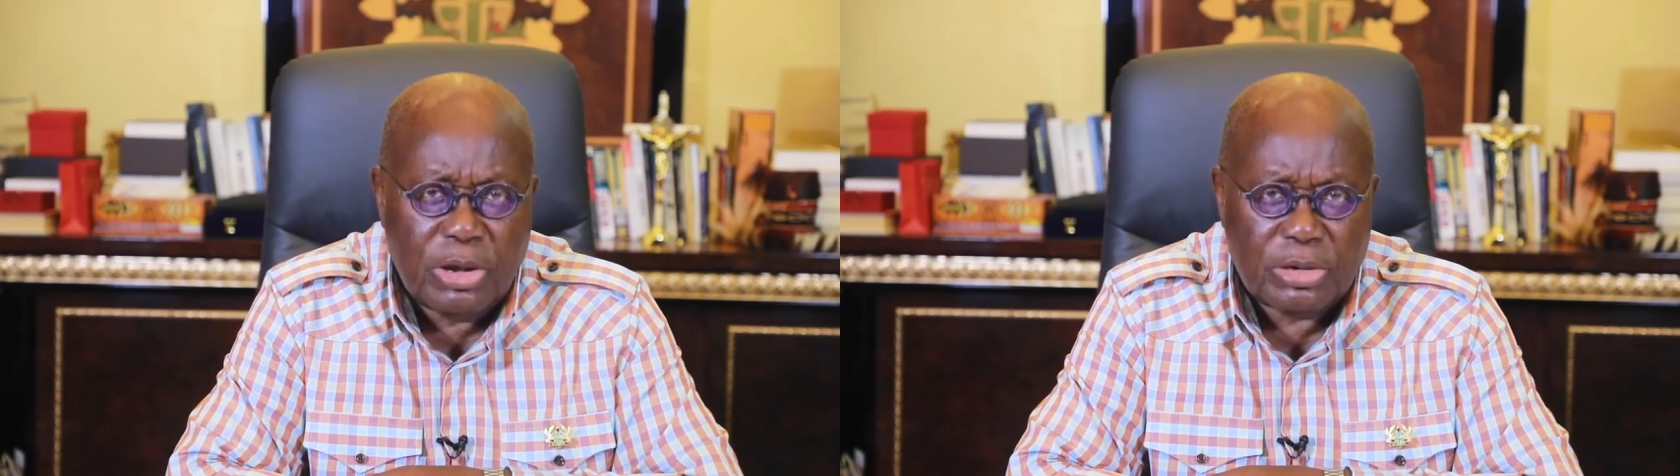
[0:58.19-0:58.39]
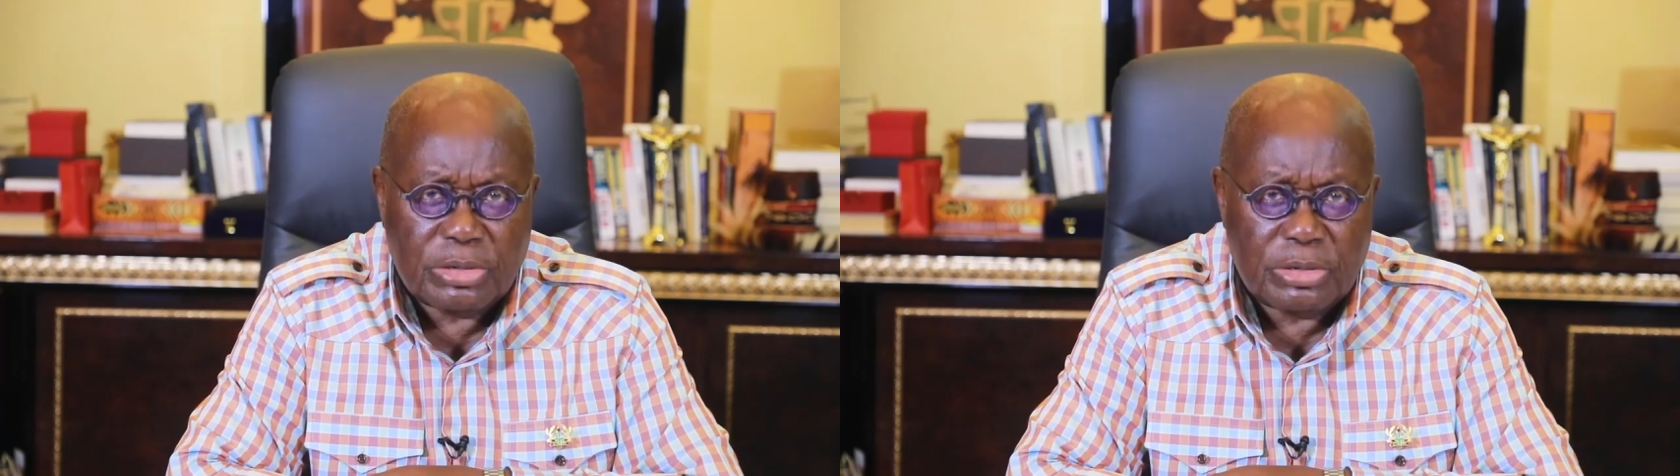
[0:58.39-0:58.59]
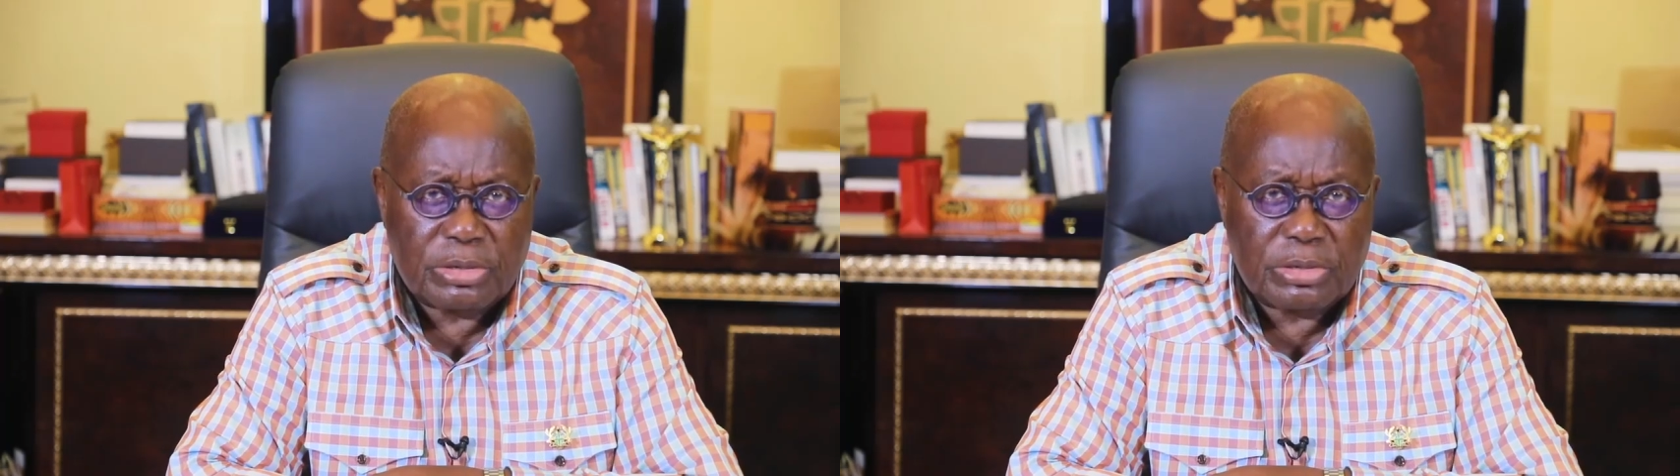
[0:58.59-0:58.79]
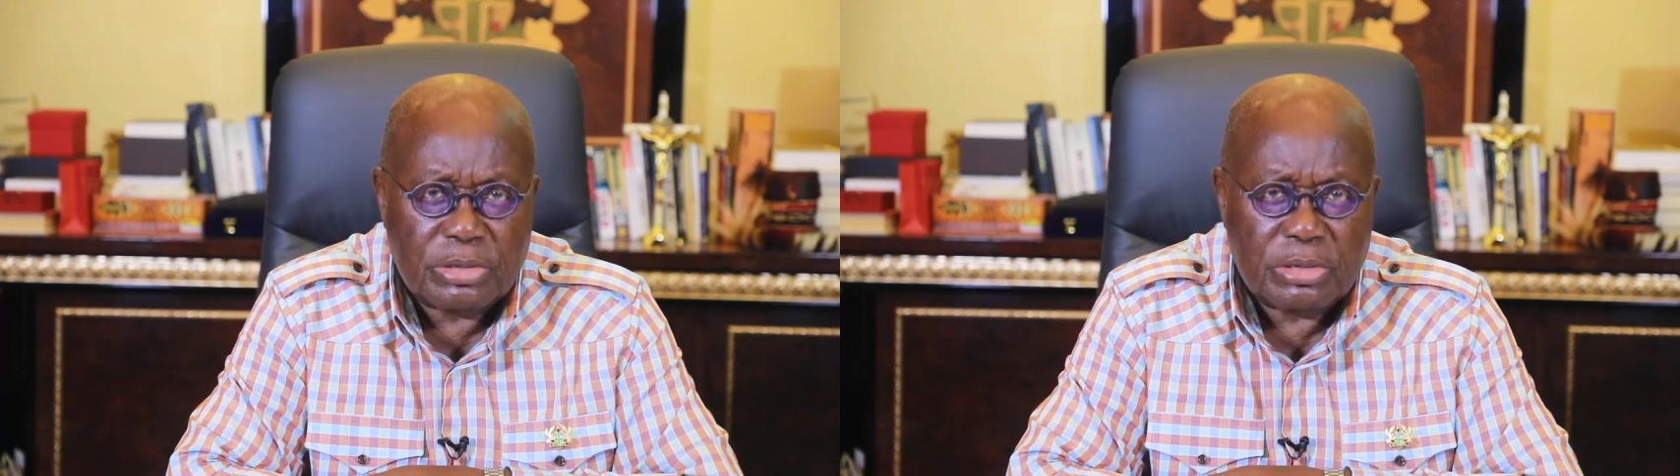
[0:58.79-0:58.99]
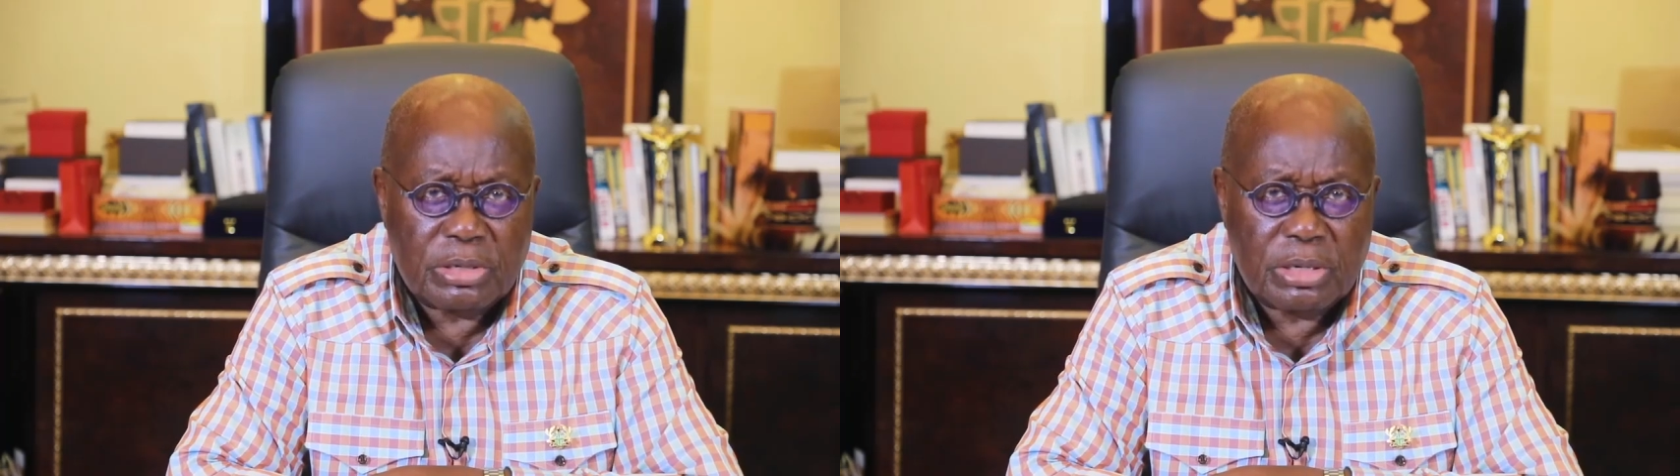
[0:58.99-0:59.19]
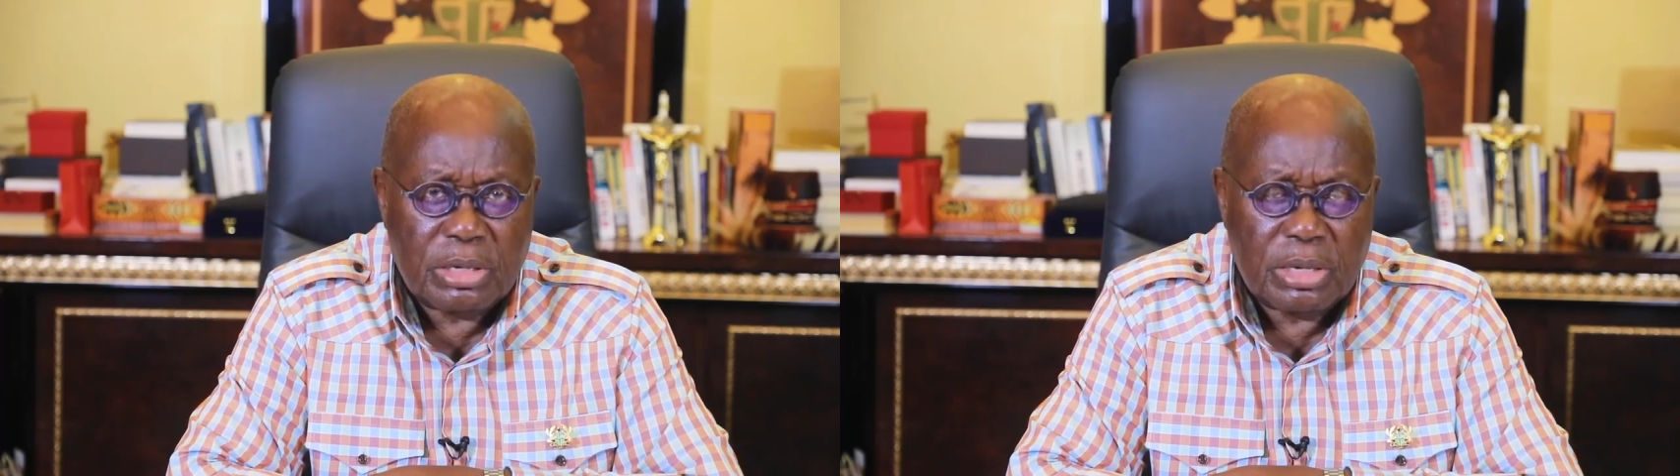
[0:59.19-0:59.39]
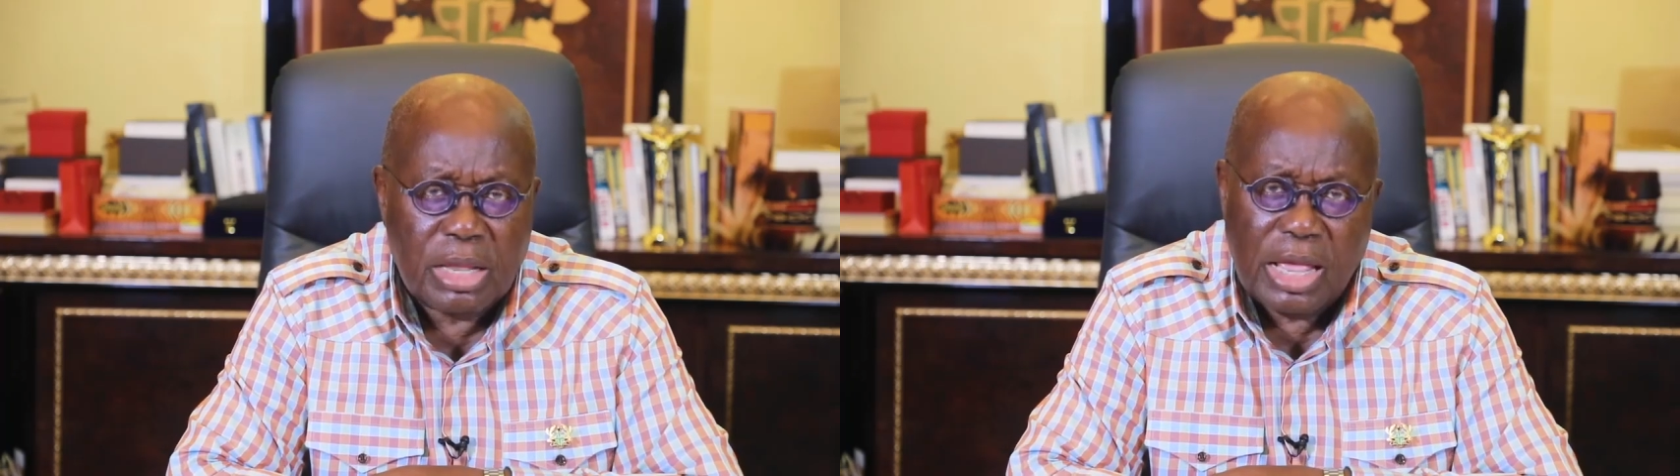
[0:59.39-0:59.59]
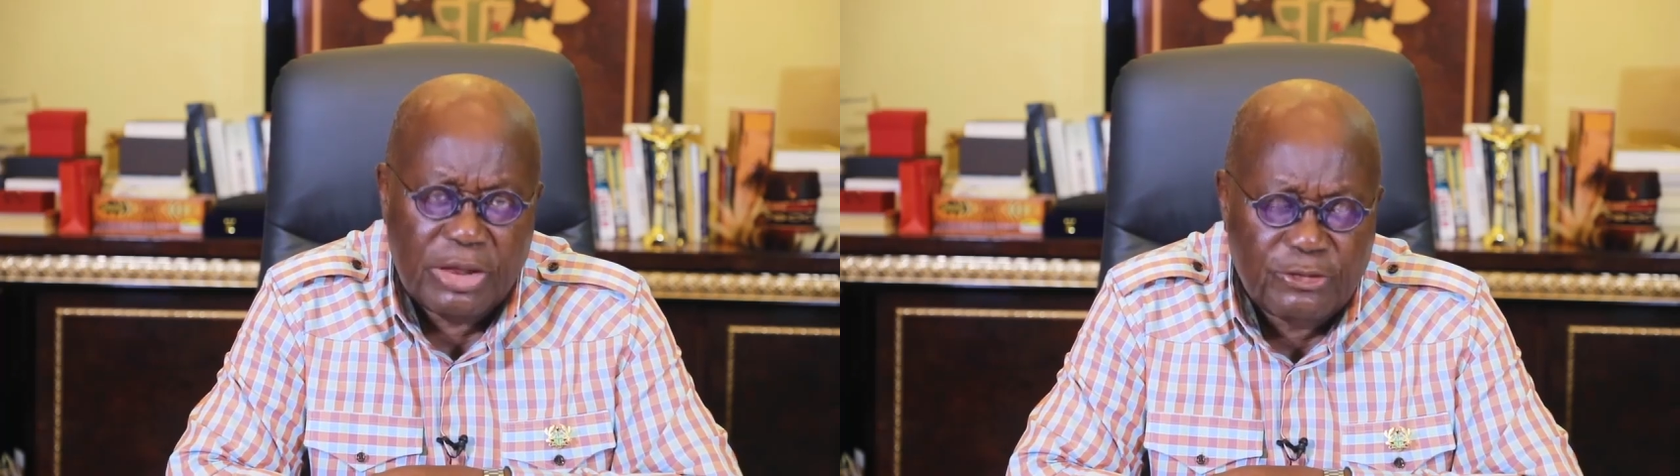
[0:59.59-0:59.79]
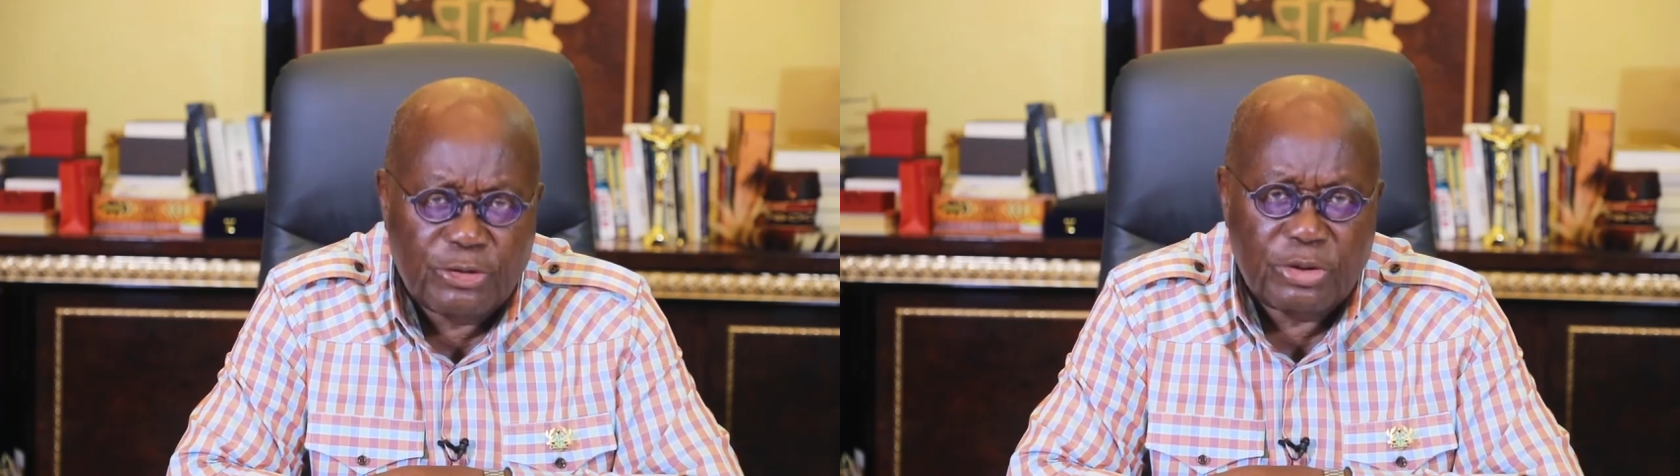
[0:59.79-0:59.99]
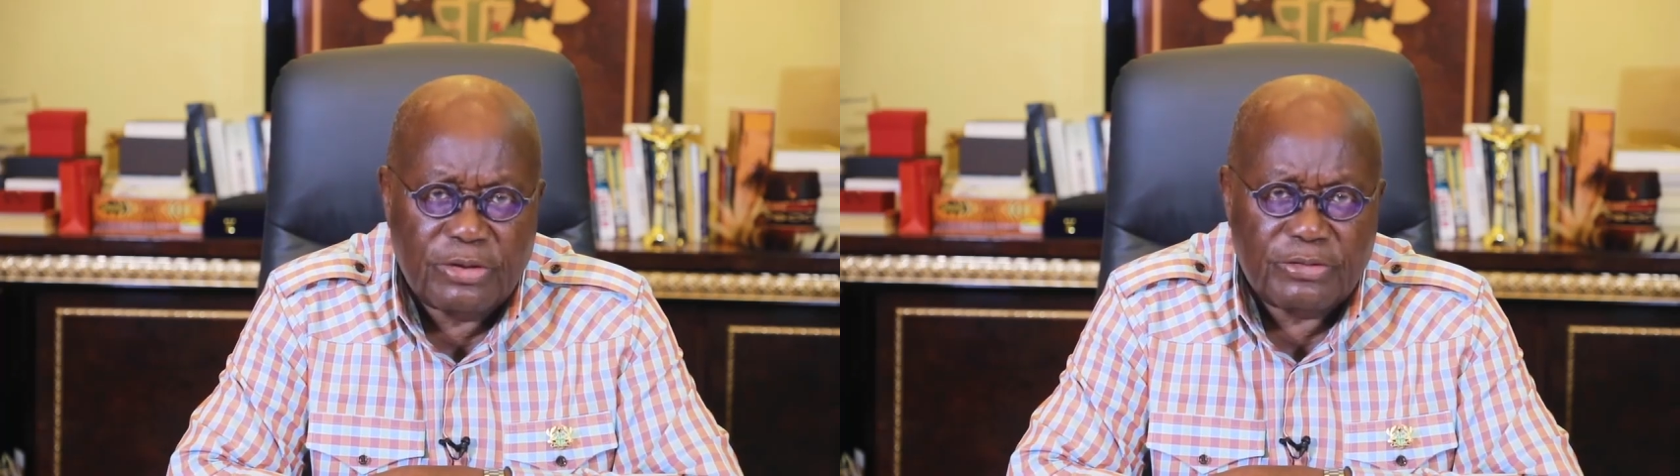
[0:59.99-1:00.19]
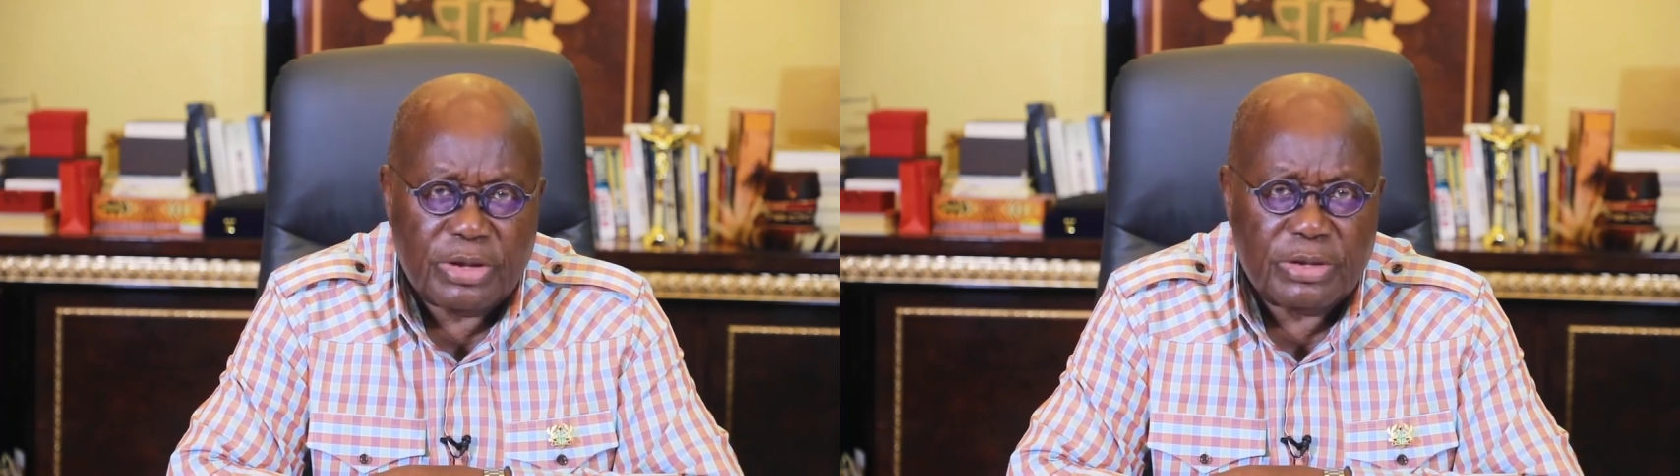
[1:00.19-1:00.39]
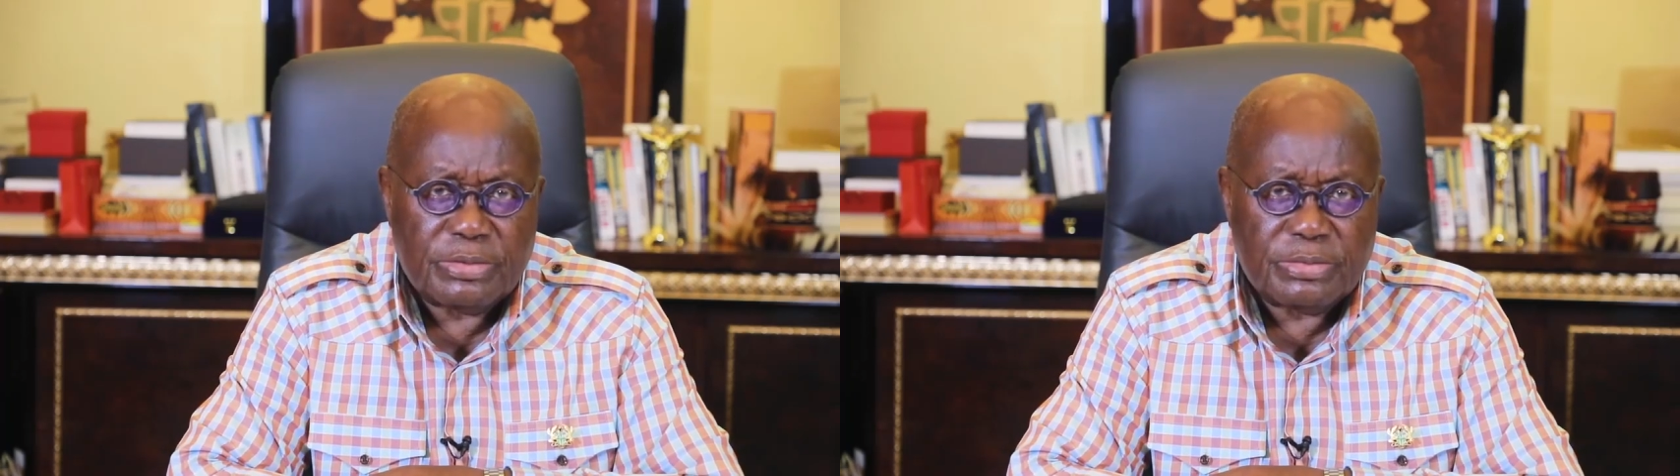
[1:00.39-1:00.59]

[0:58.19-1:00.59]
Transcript: on and forever.